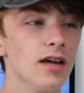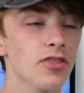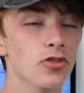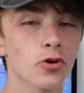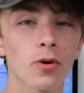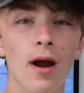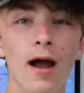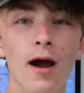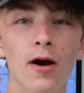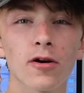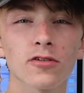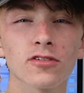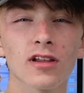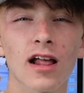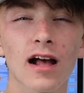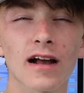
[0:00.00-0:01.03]

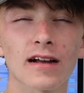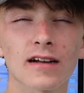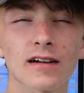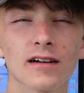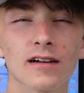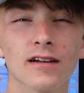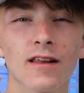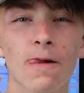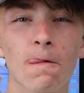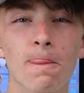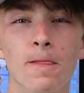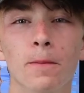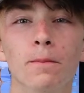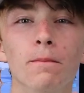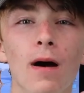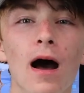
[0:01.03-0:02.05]
throughout like
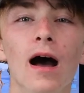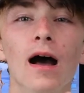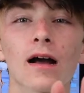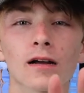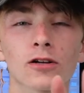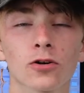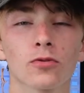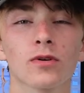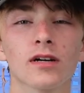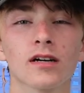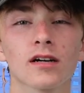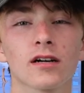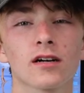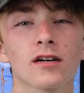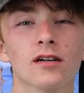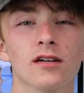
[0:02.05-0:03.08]
my
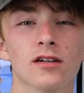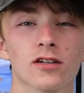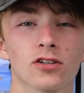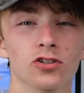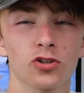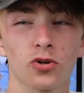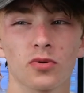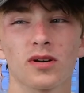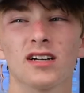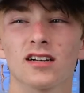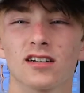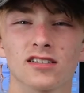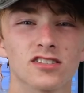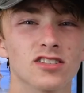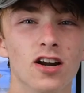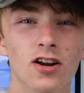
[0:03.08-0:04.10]
career.
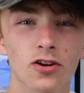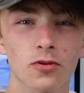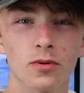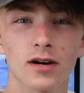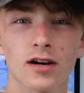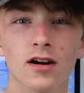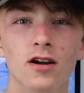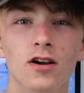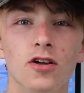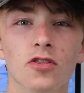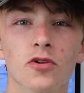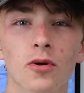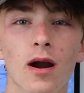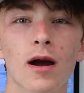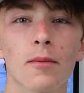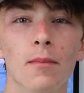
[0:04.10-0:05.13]
It's not a career.
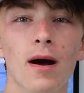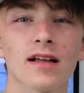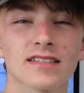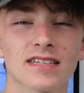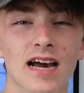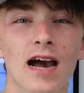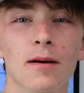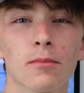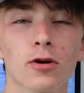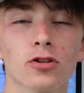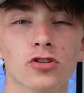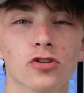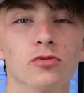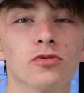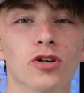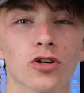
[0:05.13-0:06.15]
Throughout my time on
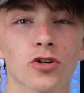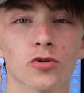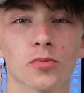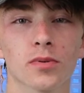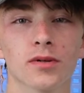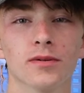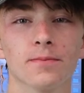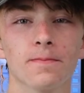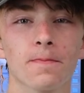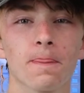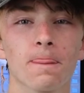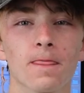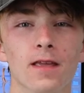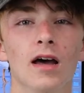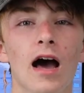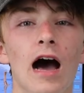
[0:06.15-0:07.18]
YouTube.
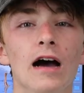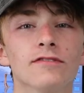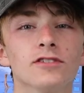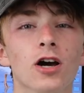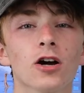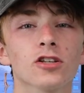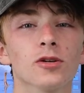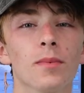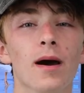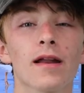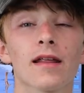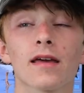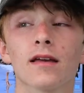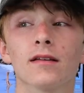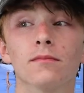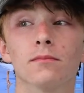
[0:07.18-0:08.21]
I've talked about
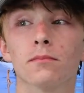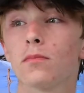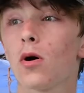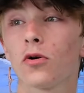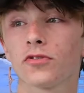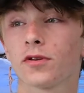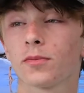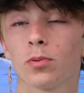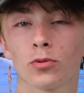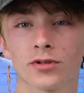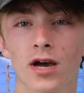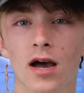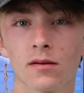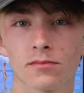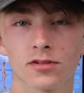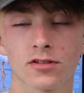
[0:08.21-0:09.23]
it multiple
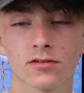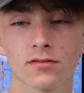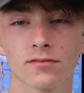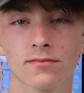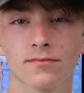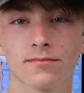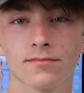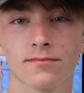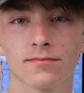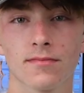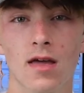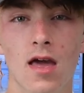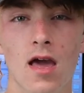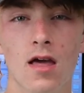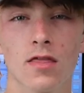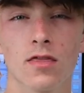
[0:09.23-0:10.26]
times.
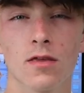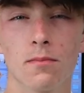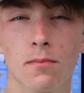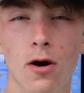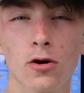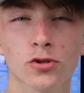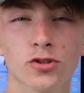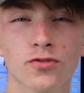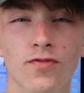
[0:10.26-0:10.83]
The most